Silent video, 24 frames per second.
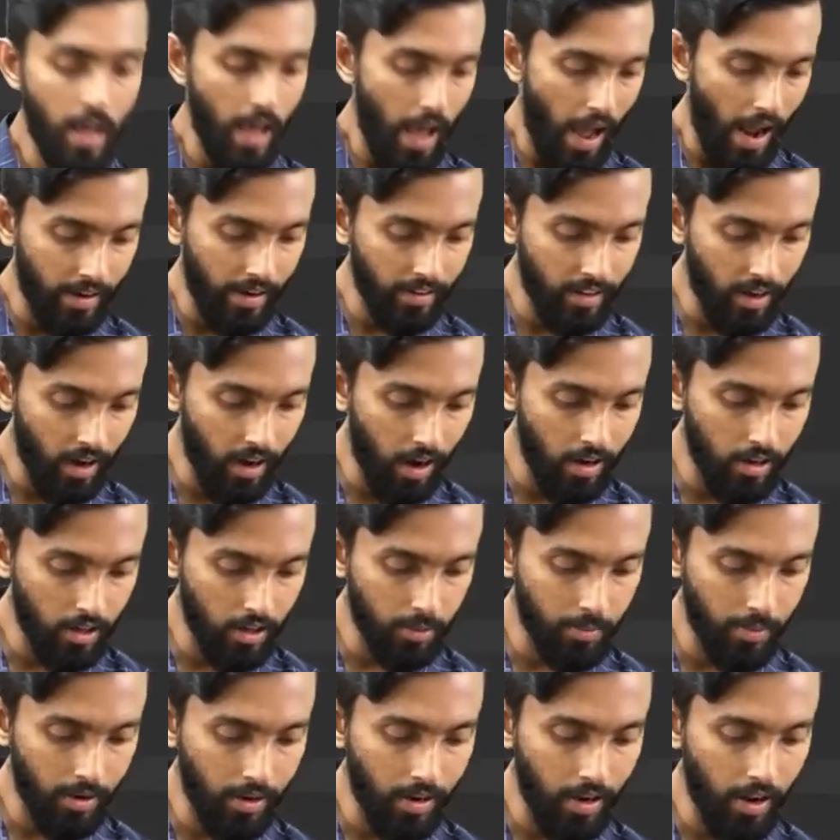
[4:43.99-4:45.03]
And then
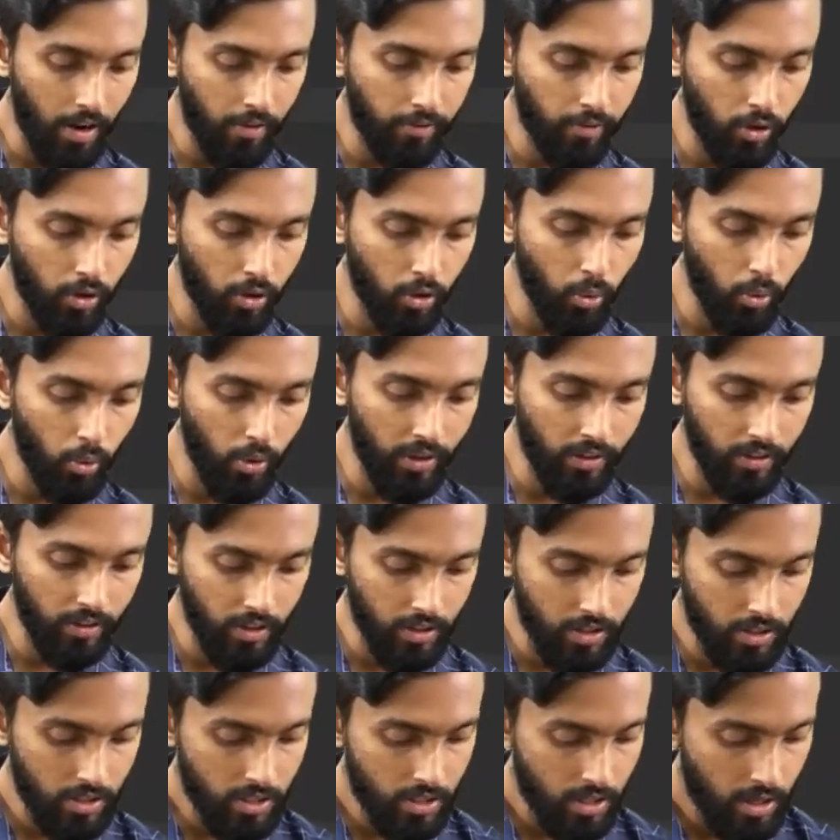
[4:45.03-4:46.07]
ultimately after doing
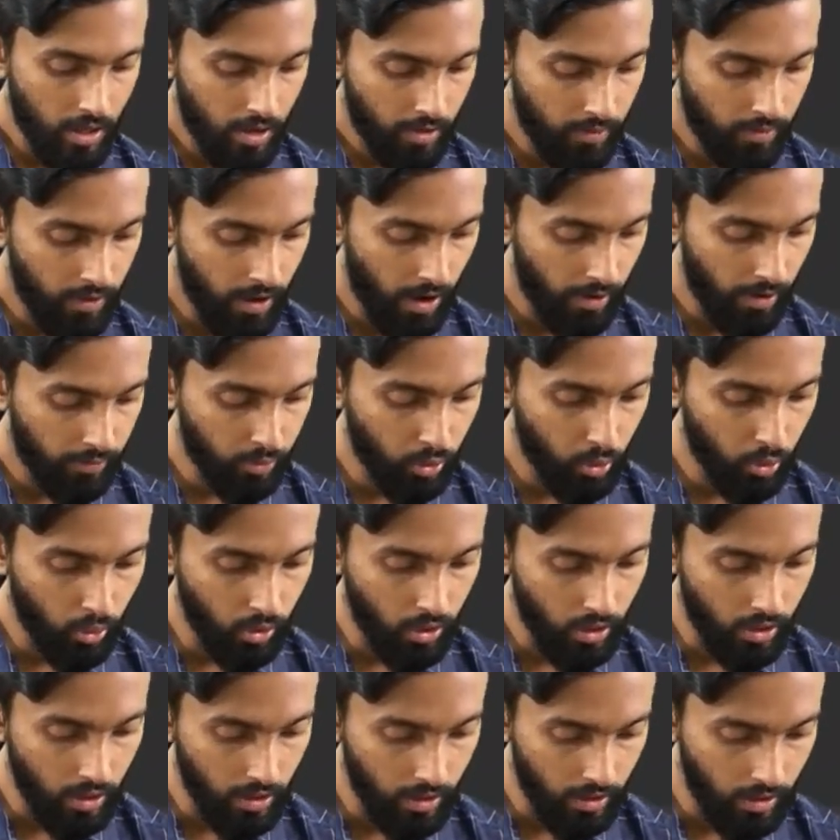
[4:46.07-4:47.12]
this, we have to
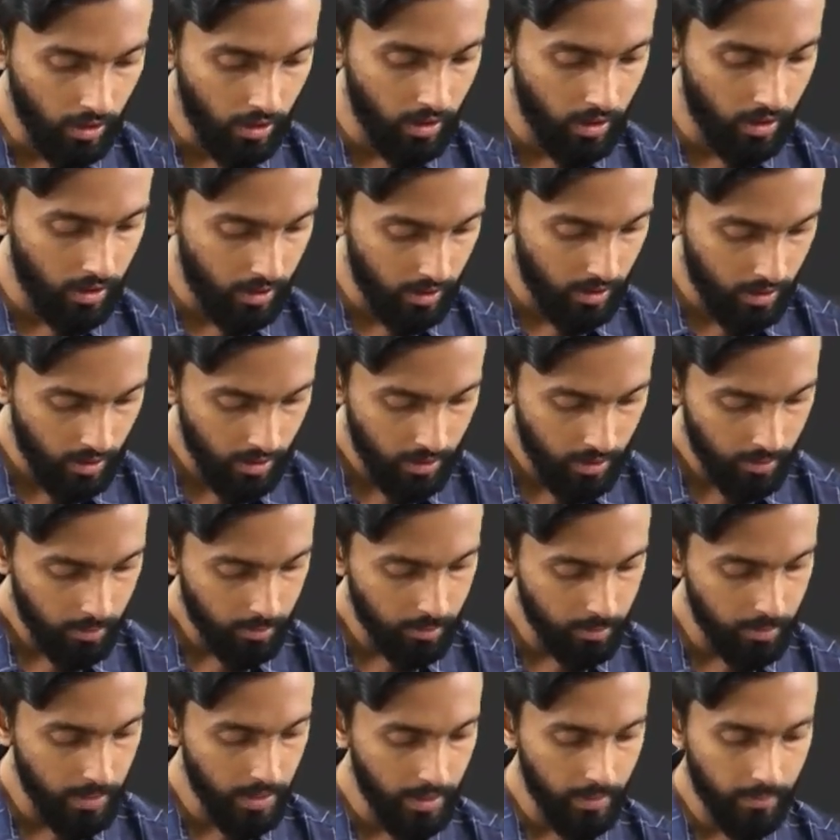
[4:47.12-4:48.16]
return
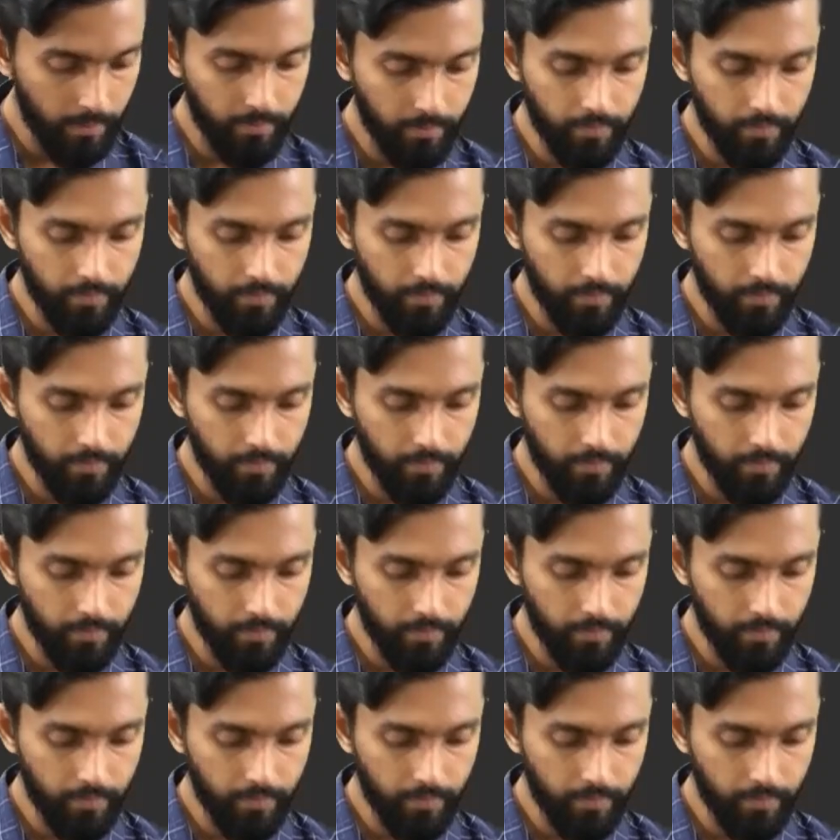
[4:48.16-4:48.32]
B.